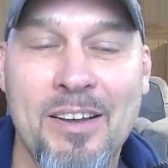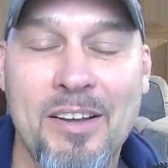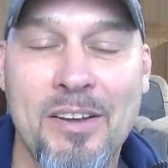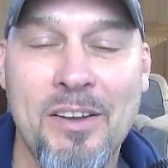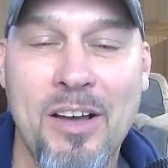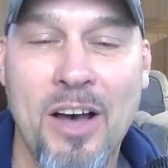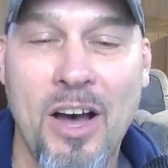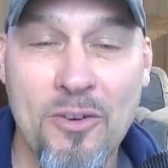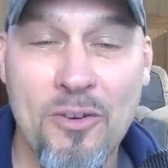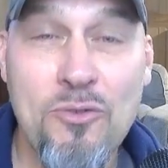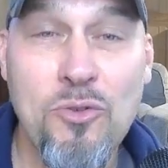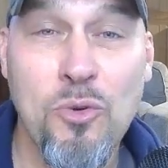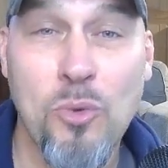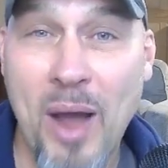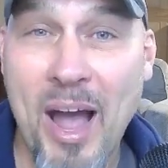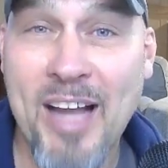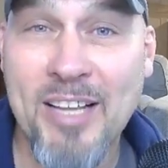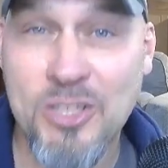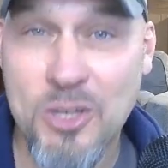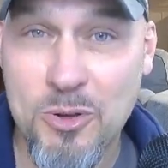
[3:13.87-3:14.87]
of
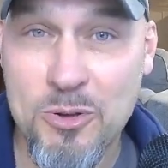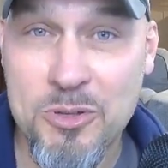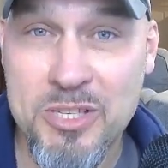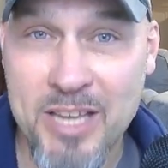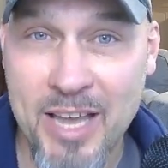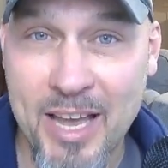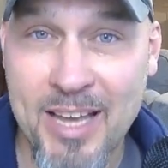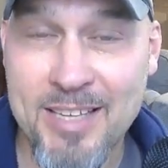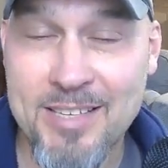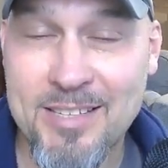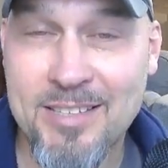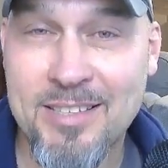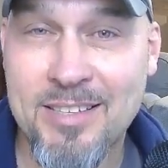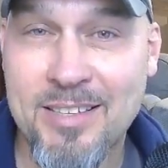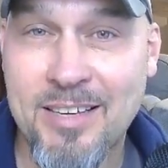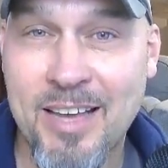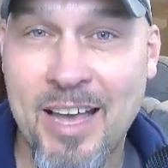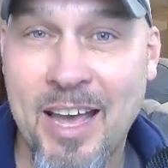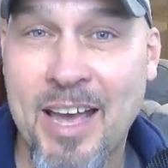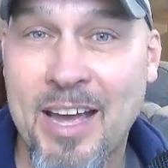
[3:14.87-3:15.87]
Rakdos decks
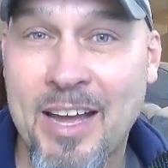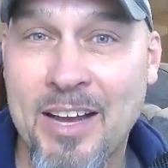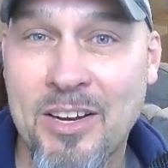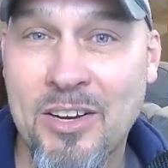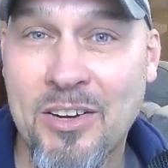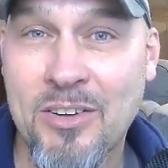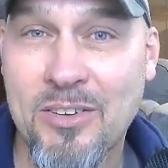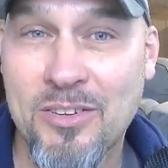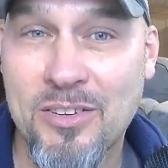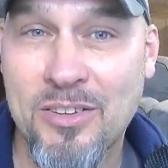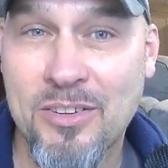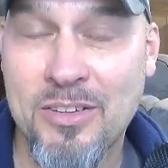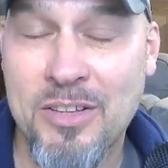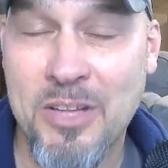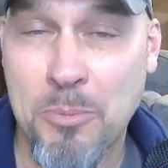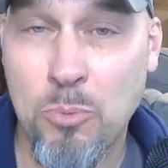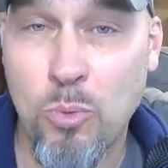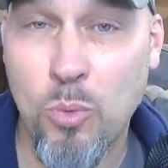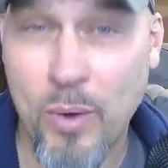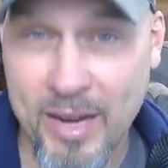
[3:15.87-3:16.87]
and
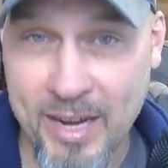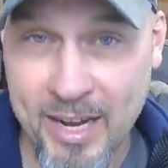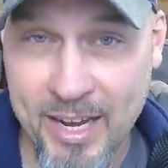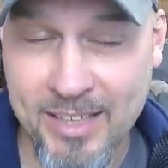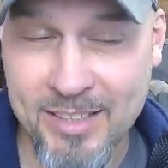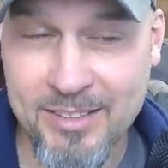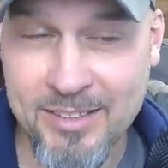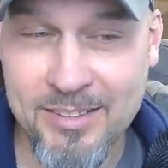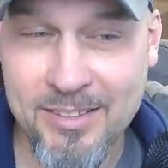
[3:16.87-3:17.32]
them winning,